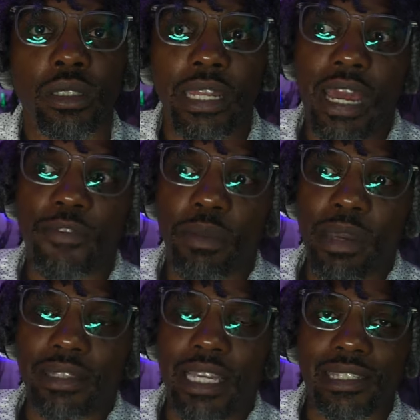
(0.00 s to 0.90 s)
They're not going
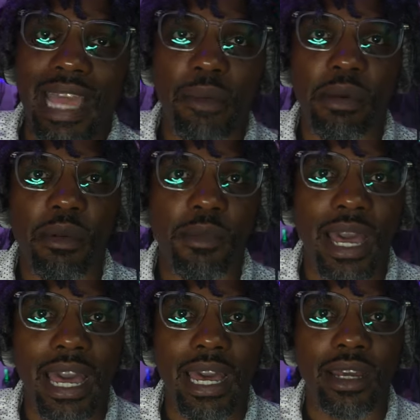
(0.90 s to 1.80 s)
to be out there stabbing me in my
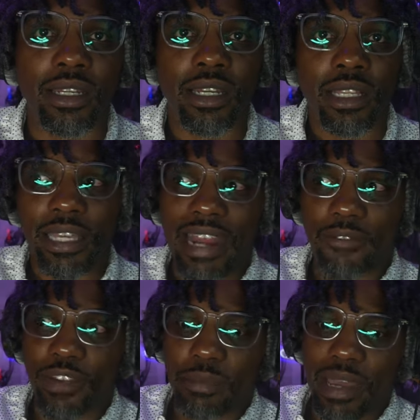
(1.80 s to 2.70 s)
eye. They're
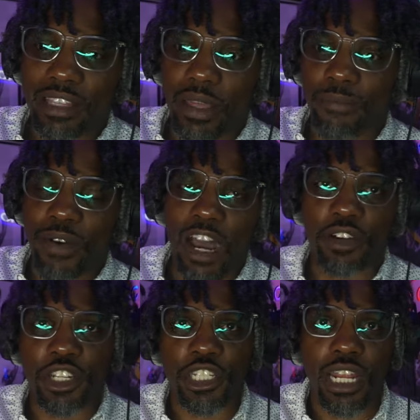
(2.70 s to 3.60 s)
not going to be out there
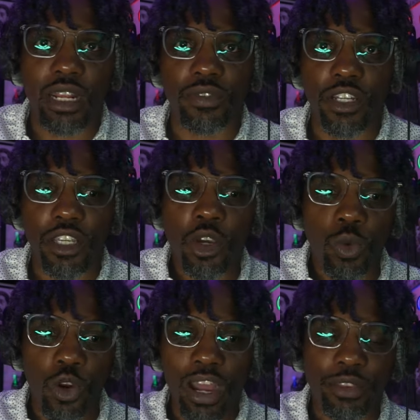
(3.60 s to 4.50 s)
fouling the shit out of us.
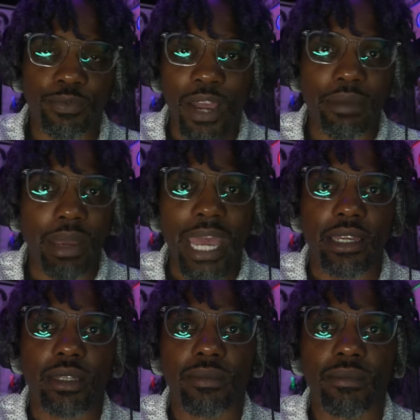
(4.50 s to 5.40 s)
We're going to have to fight
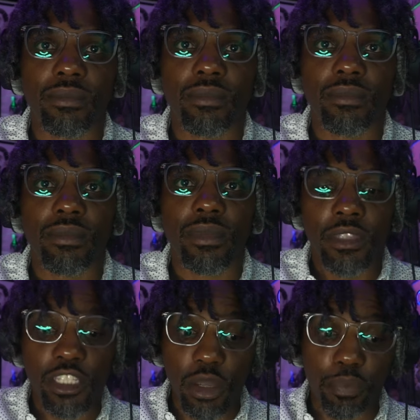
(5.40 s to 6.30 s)
back.
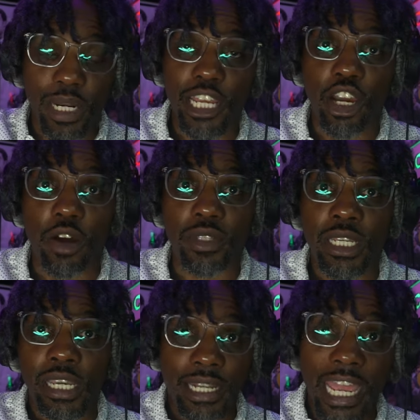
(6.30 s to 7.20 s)
This is the playoffs,
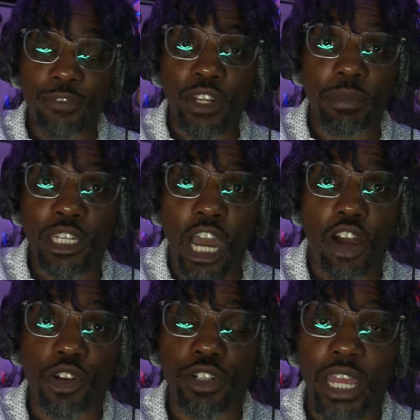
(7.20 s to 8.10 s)
and they ain't going to be
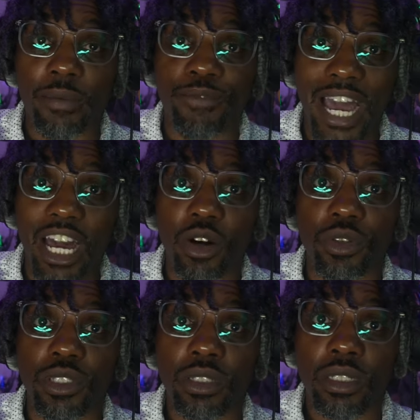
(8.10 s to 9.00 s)
calling no damn
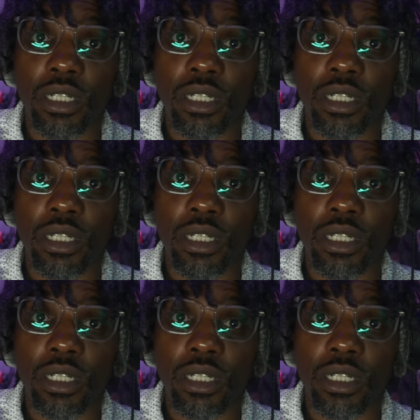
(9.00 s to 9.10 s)
fouls.